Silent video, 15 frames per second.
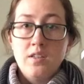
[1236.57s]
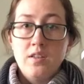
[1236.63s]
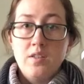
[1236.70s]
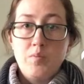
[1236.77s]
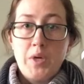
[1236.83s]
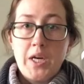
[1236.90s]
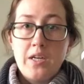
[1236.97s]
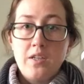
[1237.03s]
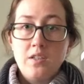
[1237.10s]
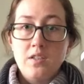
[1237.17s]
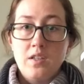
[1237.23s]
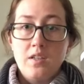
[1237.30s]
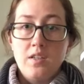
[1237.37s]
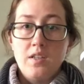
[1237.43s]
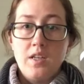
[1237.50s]
the
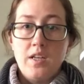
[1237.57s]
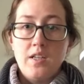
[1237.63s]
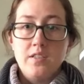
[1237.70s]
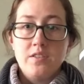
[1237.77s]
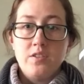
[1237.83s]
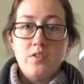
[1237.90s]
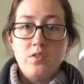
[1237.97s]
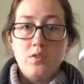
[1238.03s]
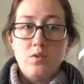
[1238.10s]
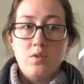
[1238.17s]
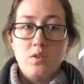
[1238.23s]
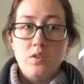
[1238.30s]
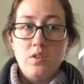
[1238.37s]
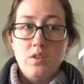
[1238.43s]
pattern has you